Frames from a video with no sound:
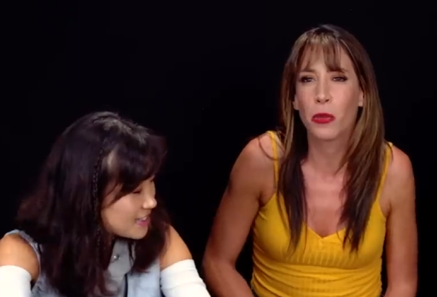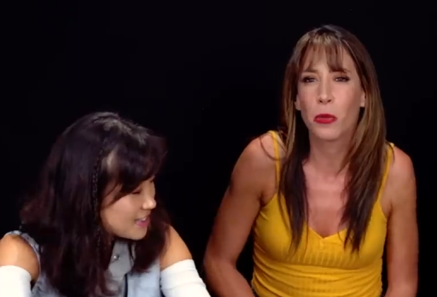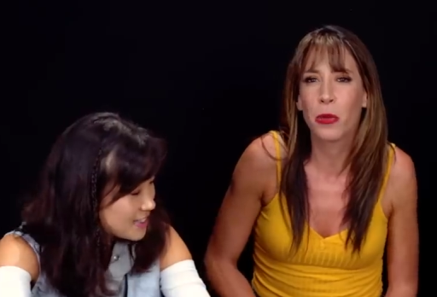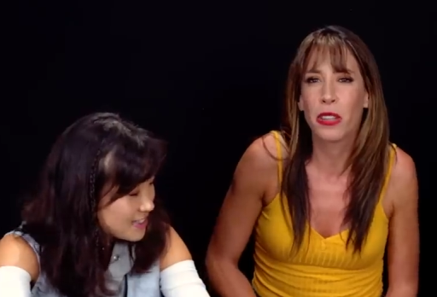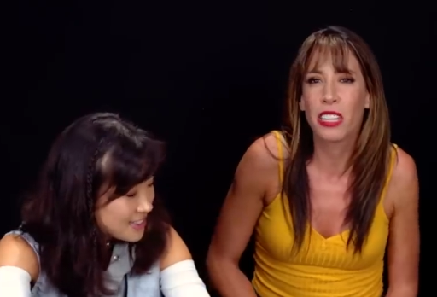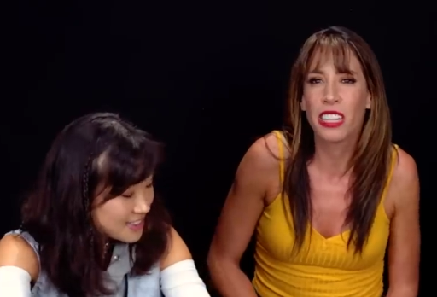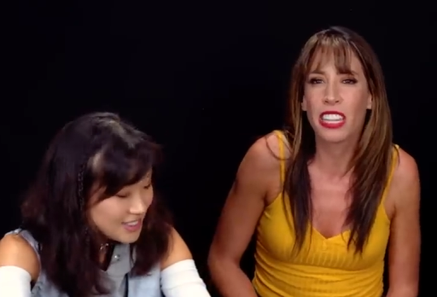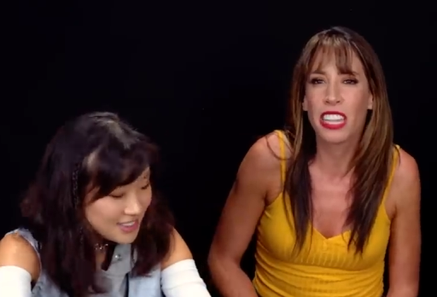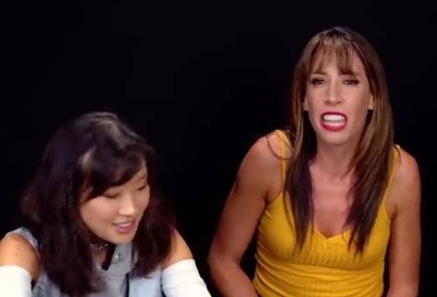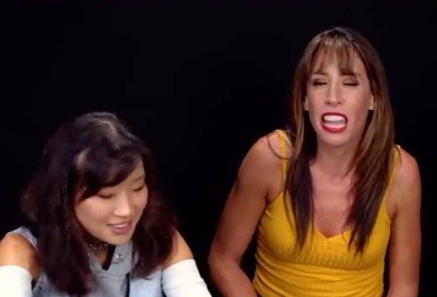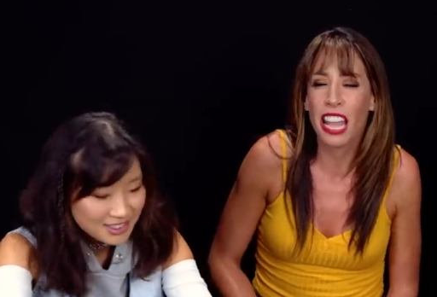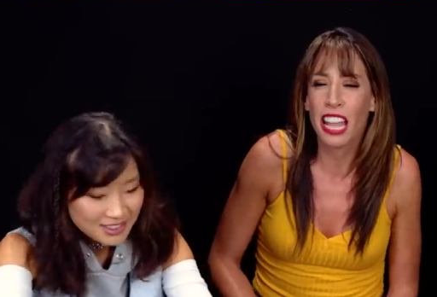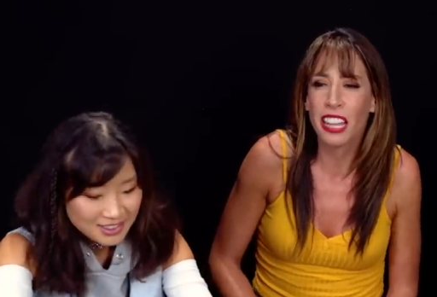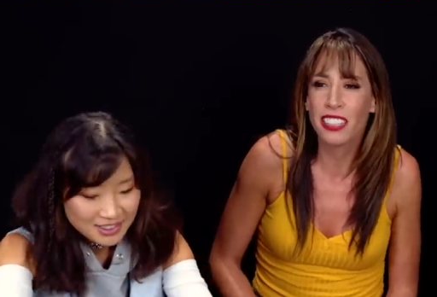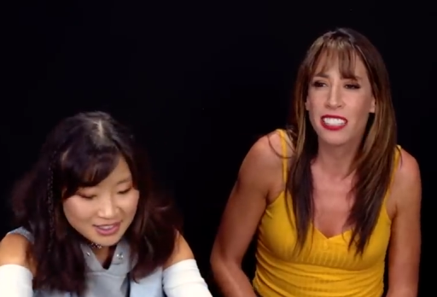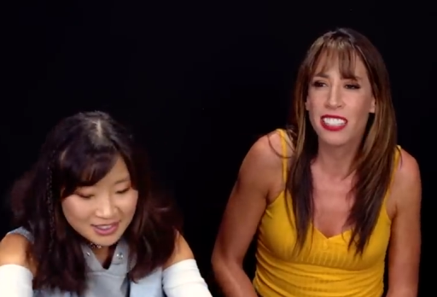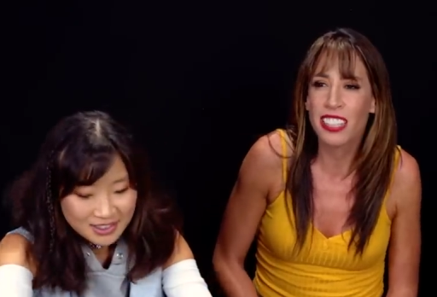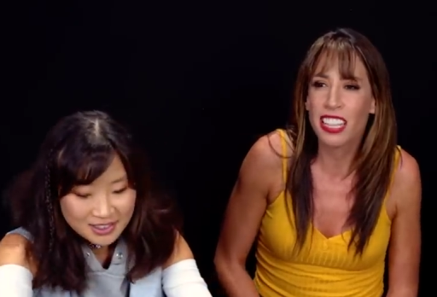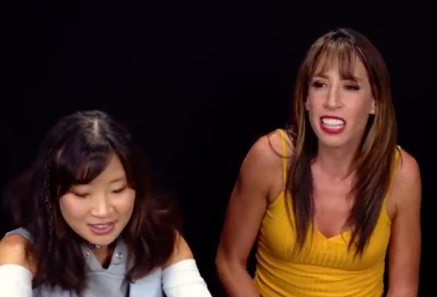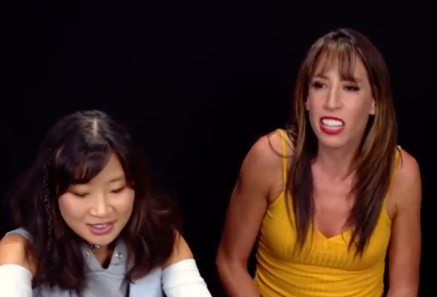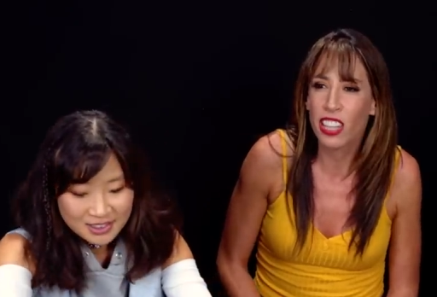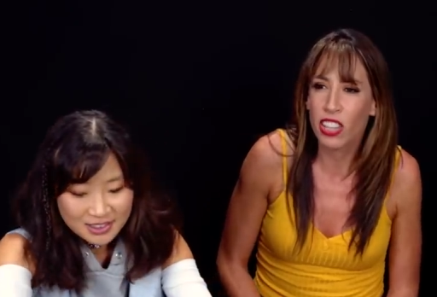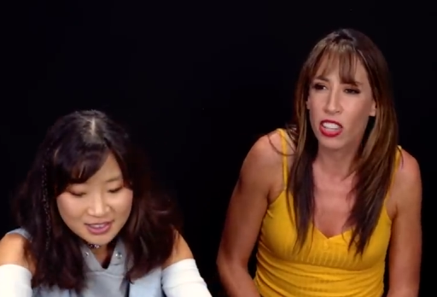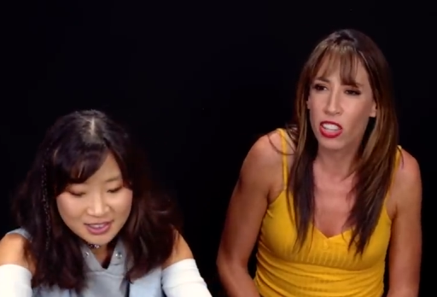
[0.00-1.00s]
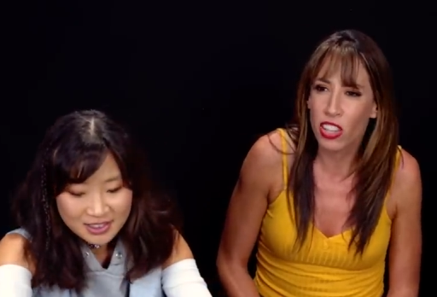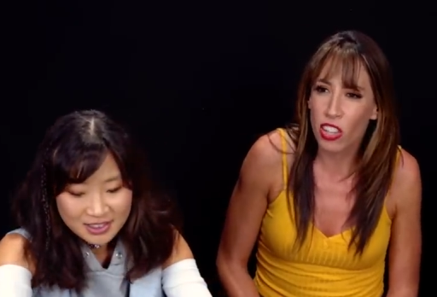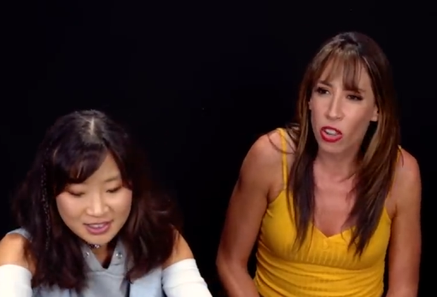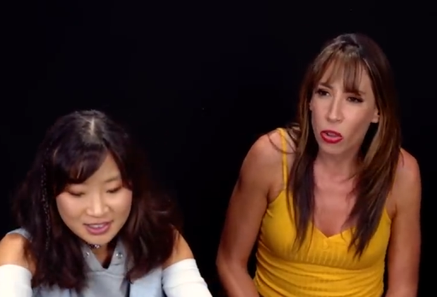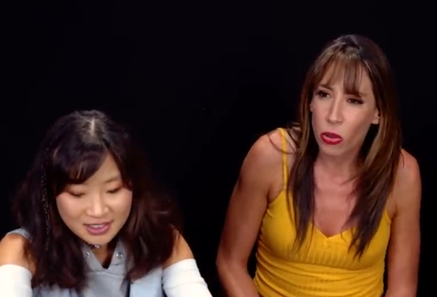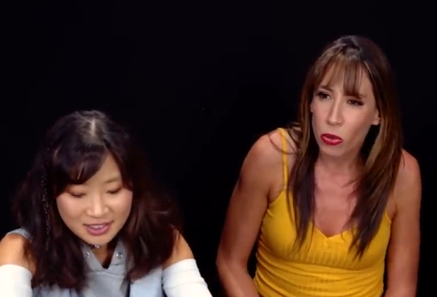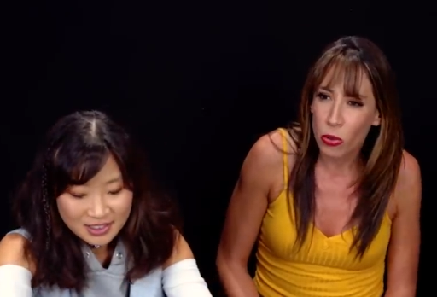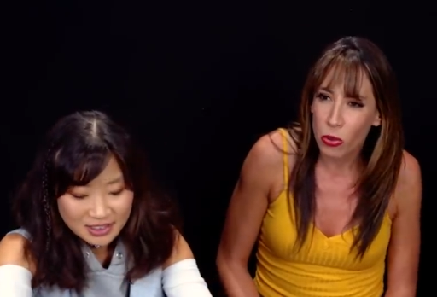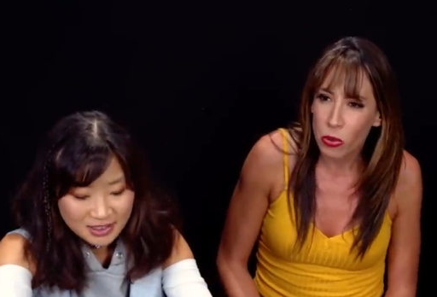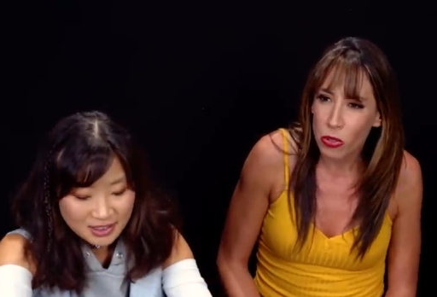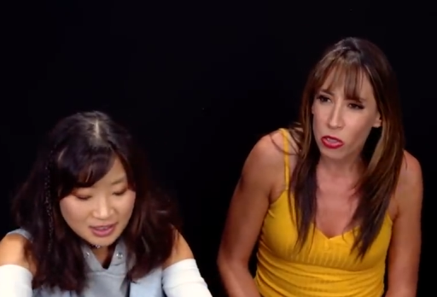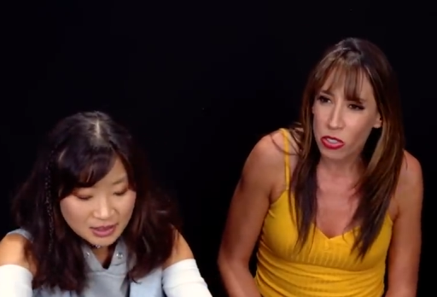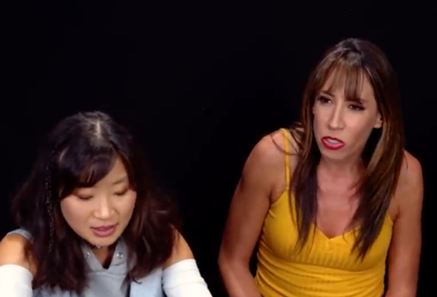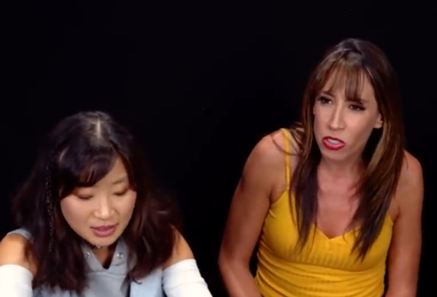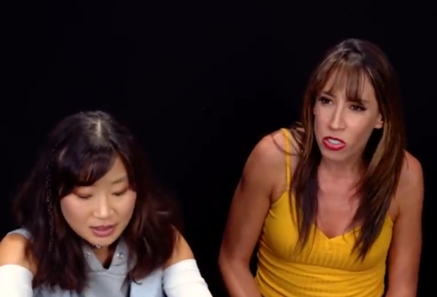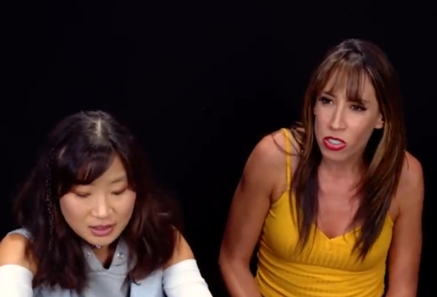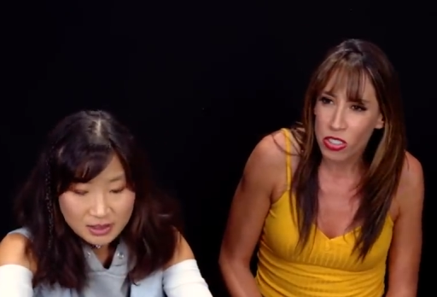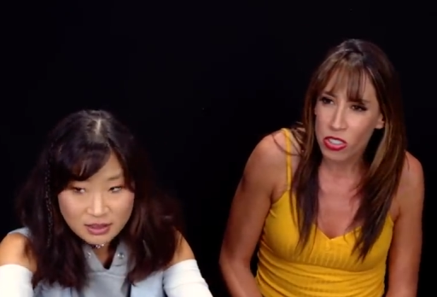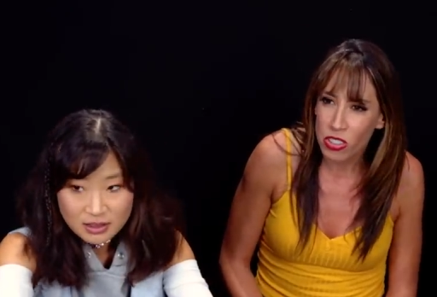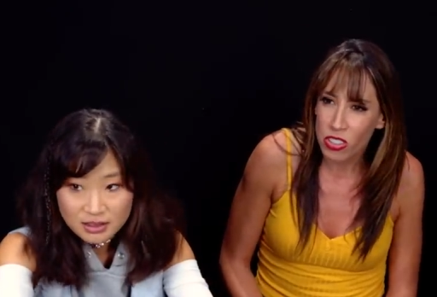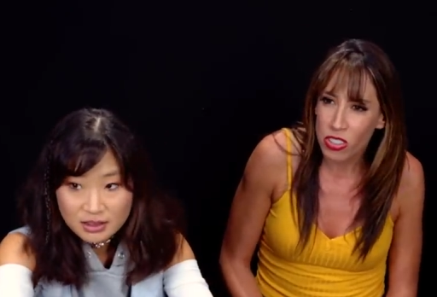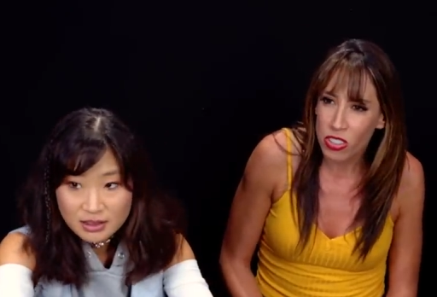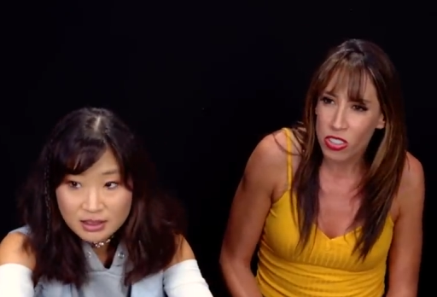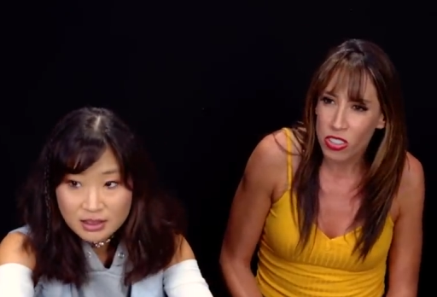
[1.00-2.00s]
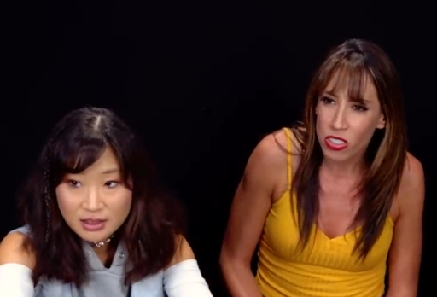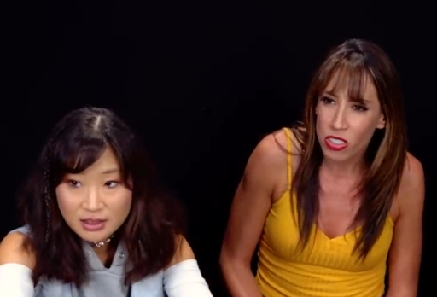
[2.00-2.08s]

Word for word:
Speaker 1: when cats like yodel?